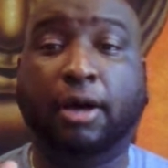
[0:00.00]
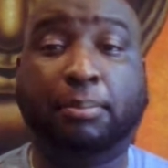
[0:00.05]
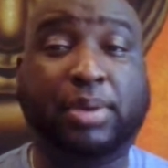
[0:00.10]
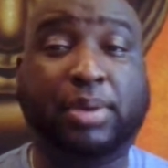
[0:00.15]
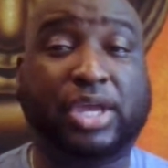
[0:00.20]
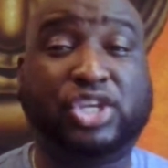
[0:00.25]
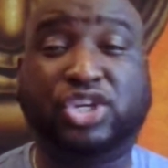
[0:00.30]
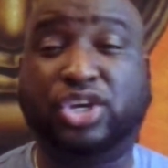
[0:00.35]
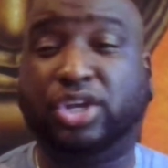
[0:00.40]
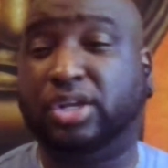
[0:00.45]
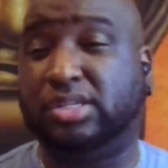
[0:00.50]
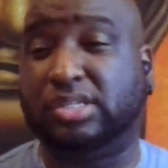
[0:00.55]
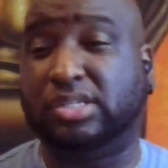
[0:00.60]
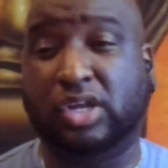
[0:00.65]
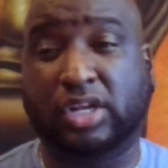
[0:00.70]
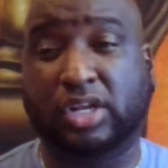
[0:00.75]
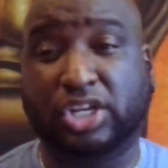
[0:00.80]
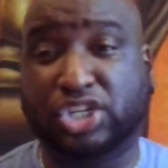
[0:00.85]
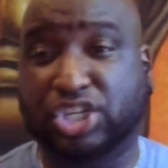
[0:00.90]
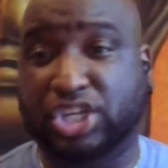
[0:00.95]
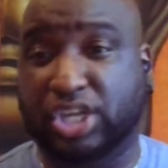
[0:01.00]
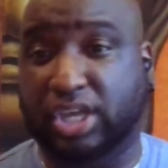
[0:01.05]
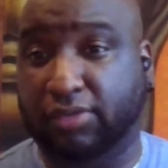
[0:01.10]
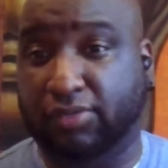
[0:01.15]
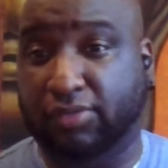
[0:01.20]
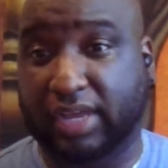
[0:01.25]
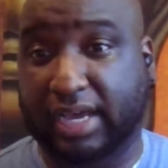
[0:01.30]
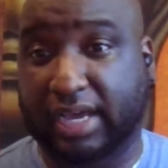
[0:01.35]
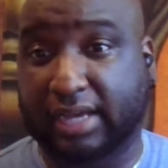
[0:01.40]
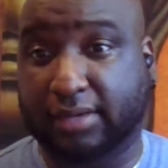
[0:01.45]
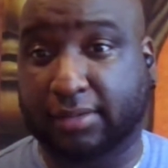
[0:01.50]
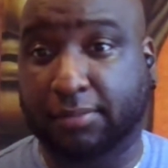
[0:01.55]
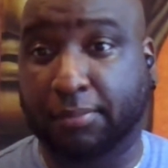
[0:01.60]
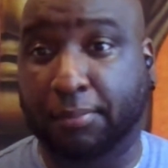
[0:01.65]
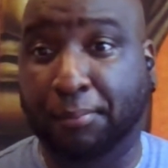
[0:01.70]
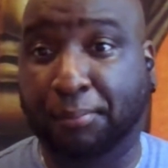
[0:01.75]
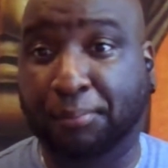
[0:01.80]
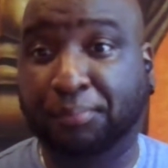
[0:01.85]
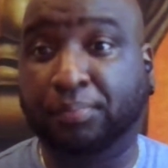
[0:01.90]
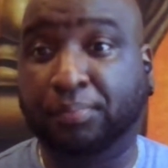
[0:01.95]
A picture does not achieve that.
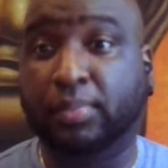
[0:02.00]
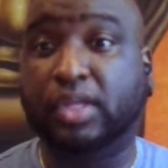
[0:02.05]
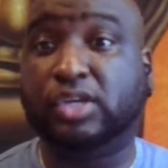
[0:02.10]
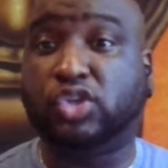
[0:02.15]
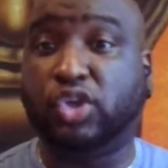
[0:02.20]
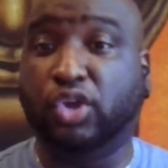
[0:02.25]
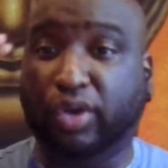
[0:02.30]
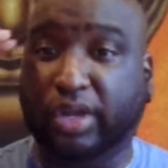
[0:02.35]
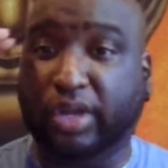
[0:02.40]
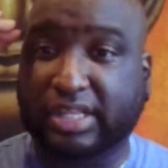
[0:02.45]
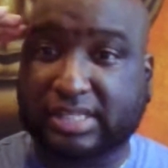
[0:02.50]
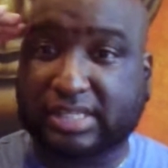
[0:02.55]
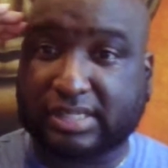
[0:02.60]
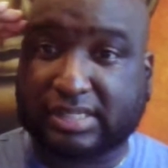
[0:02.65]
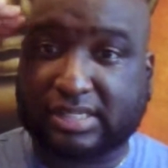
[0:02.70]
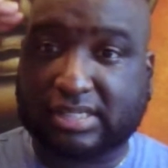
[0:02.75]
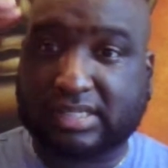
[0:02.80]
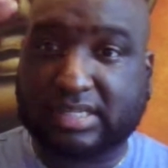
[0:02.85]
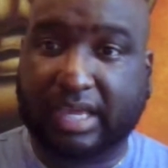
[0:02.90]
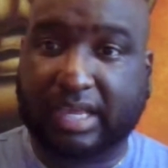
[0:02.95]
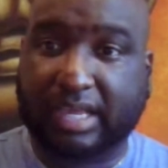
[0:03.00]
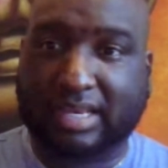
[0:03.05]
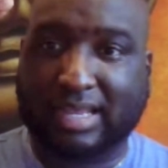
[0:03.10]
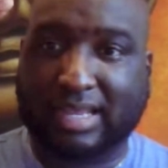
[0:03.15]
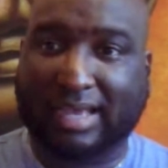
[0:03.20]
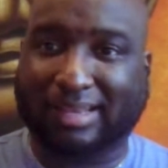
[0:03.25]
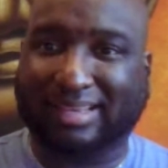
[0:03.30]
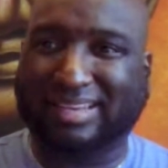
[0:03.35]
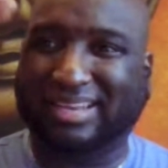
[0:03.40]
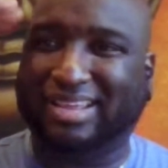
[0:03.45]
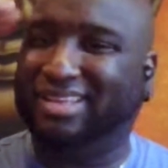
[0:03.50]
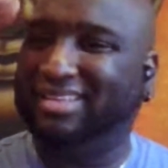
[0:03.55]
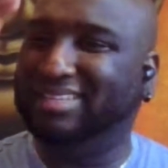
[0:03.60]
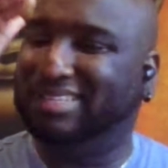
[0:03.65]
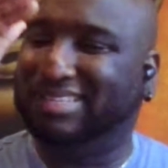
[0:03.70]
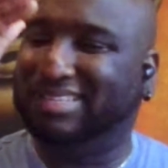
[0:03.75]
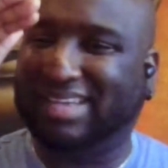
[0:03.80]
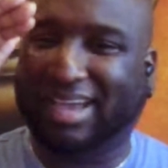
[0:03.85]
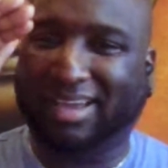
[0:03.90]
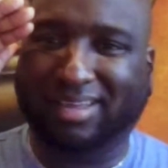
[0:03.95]
So you need to state that
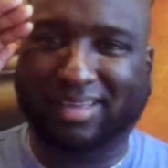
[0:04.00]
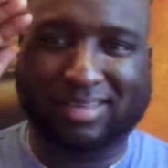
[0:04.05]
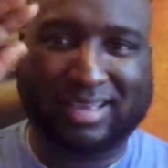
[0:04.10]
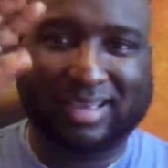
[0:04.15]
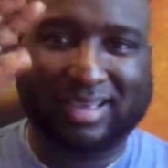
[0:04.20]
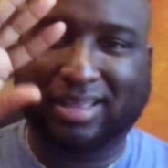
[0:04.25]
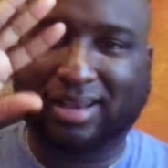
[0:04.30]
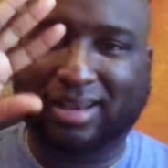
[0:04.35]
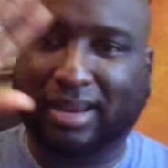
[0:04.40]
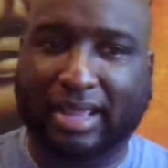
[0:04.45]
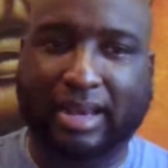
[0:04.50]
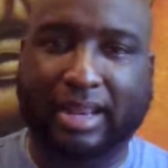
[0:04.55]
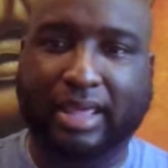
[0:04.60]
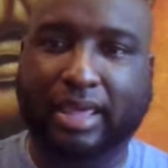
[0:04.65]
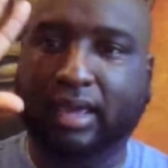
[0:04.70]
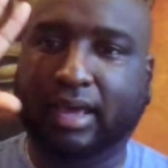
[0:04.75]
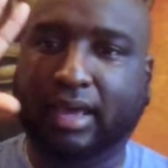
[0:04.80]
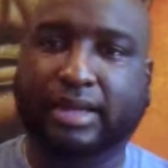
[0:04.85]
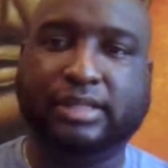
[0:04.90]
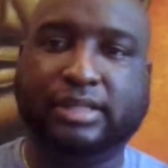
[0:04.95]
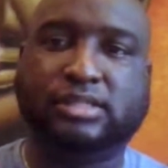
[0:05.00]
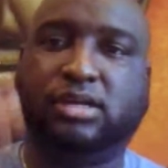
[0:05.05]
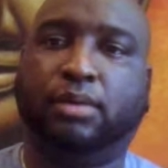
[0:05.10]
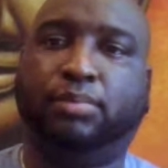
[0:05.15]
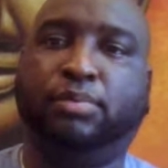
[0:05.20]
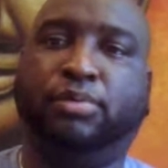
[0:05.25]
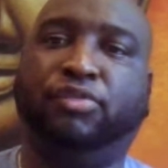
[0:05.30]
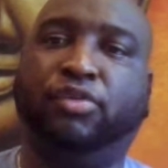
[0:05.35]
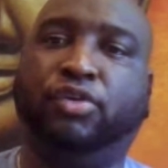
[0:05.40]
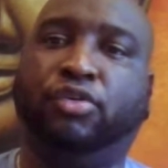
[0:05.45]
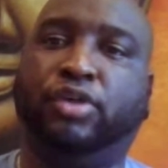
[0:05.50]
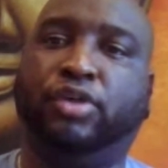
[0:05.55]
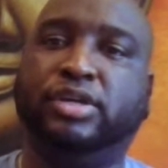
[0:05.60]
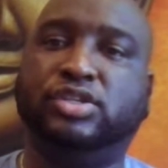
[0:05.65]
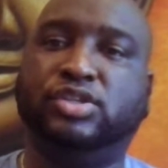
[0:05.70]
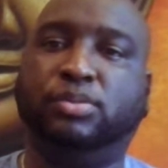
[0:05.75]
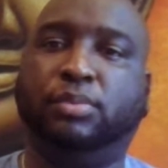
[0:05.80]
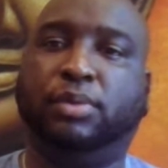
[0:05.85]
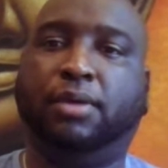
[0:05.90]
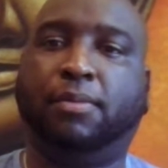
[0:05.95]
clearly at the top of your
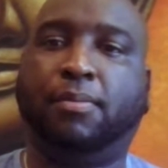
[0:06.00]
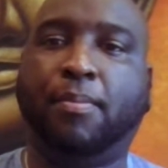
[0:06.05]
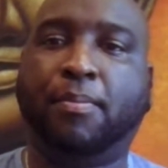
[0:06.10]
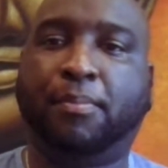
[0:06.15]
resume.